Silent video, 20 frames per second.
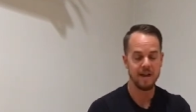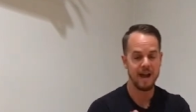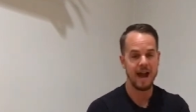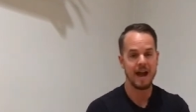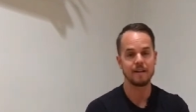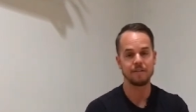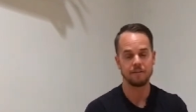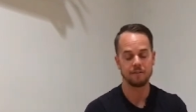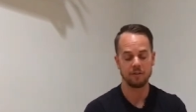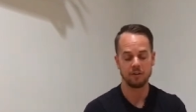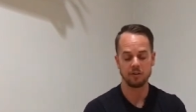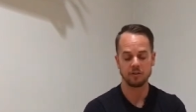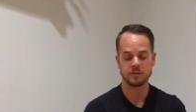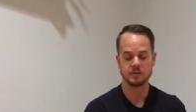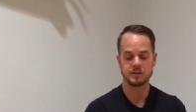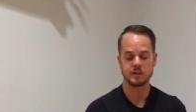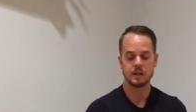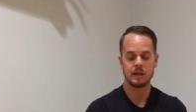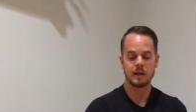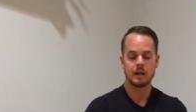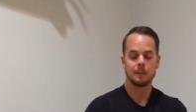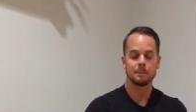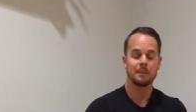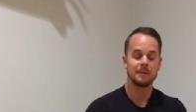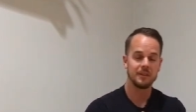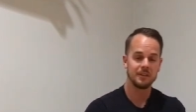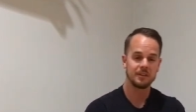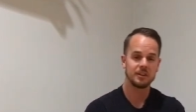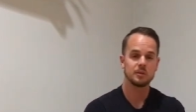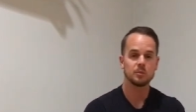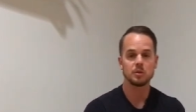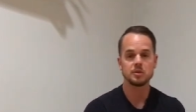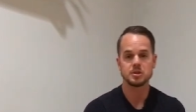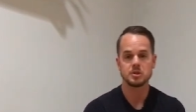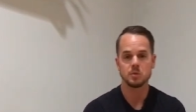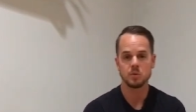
at first, but this is what you